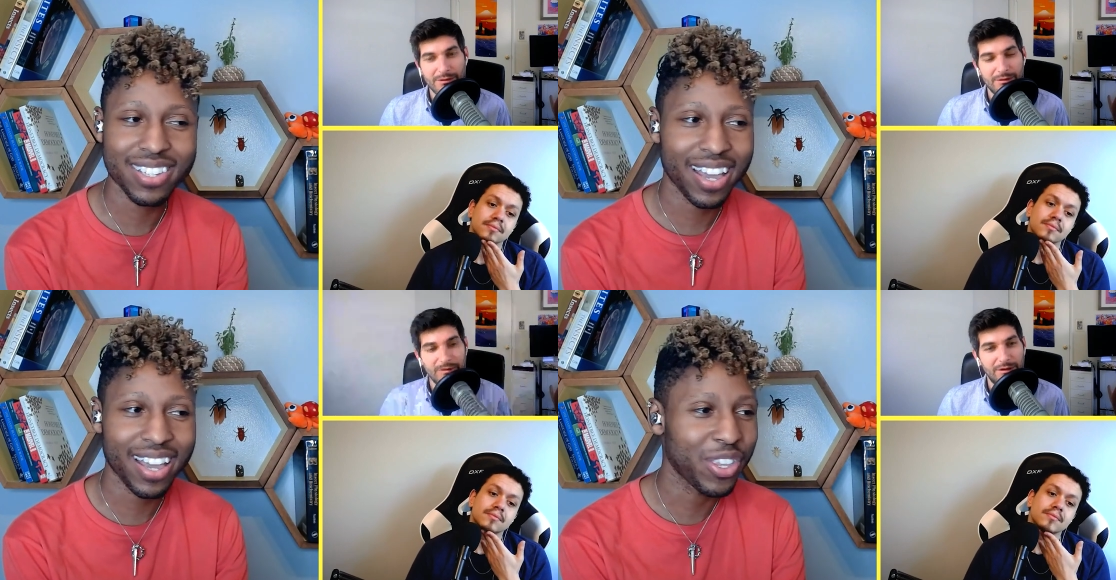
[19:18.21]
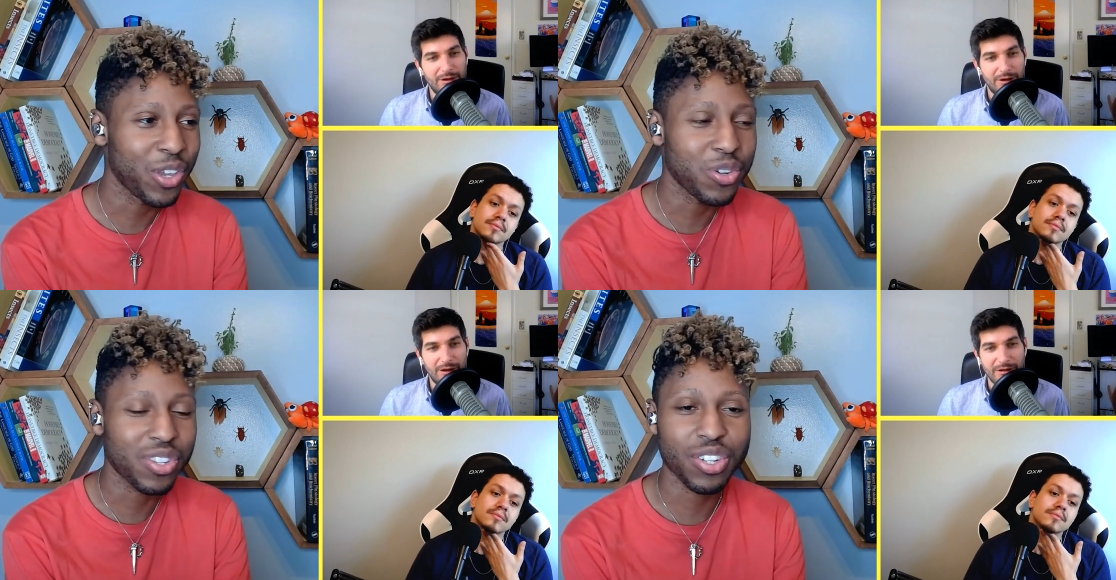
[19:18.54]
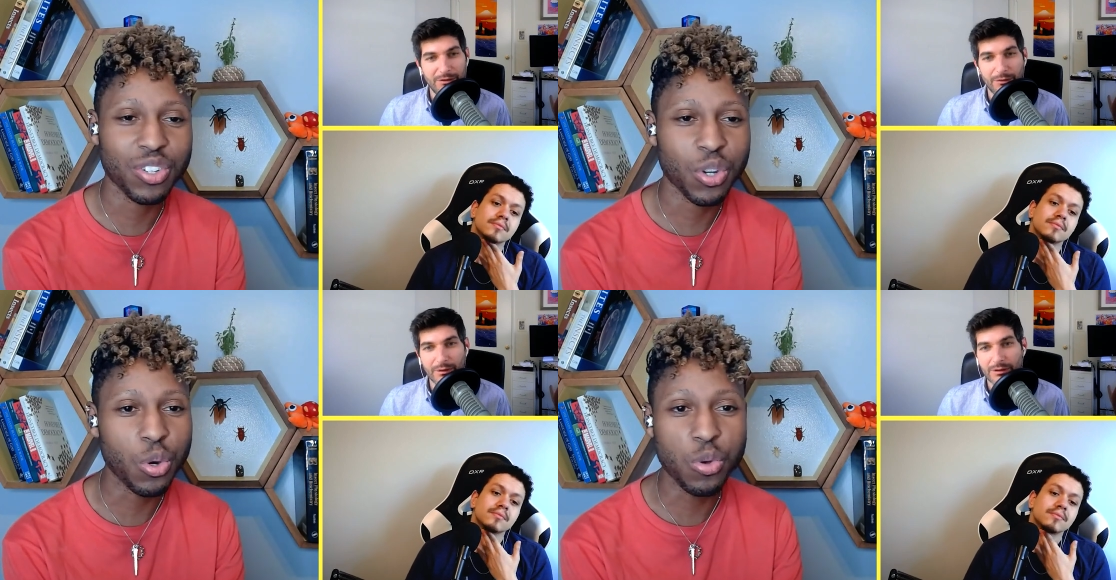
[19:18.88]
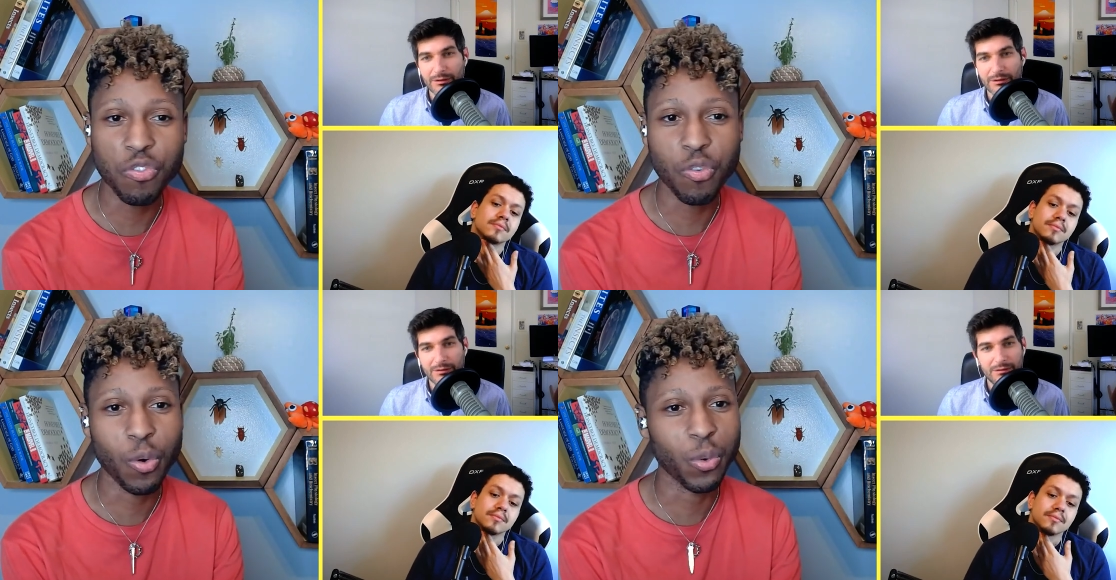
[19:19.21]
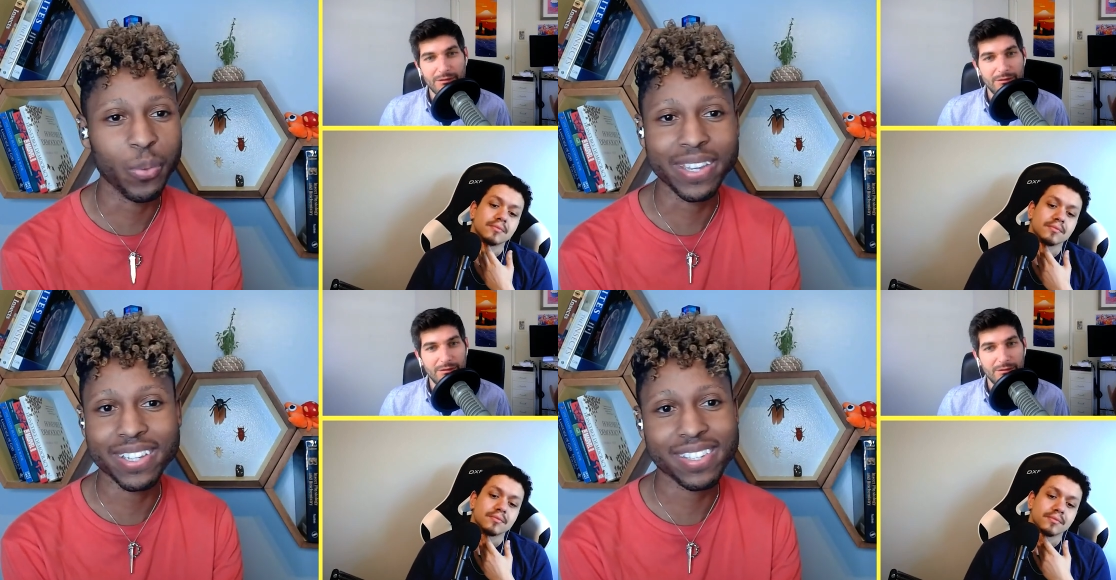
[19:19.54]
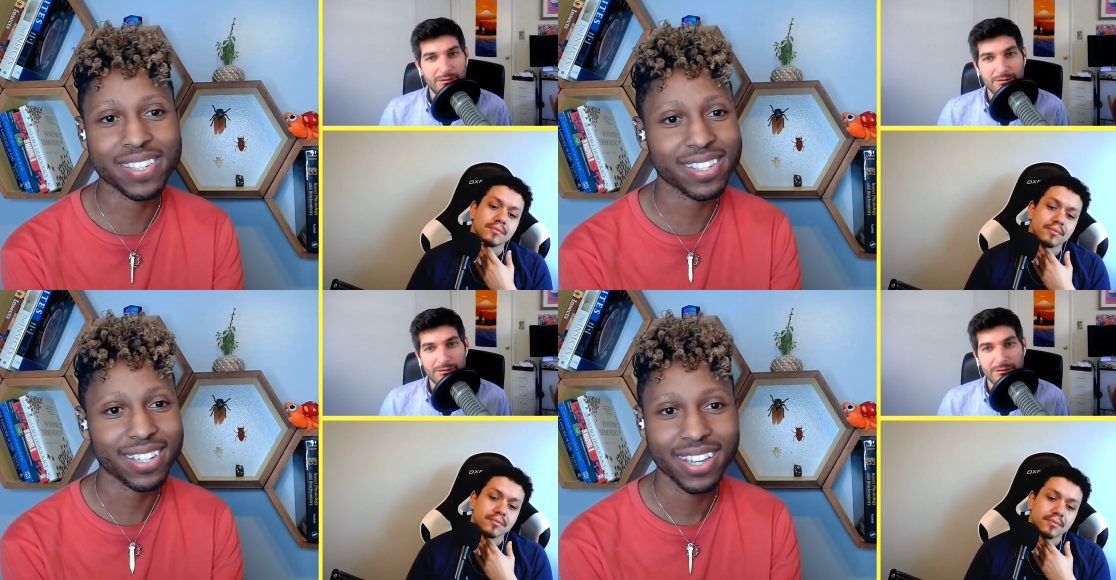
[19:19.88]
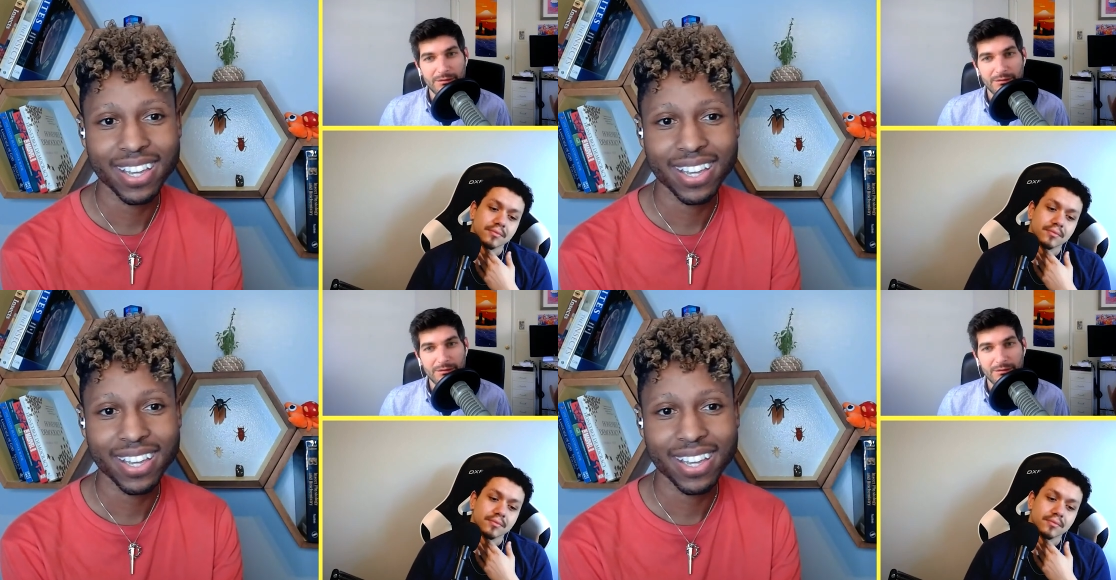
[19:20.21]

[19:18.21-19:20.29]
Speaker 1: Uh, oh, usually two it. to four weeks.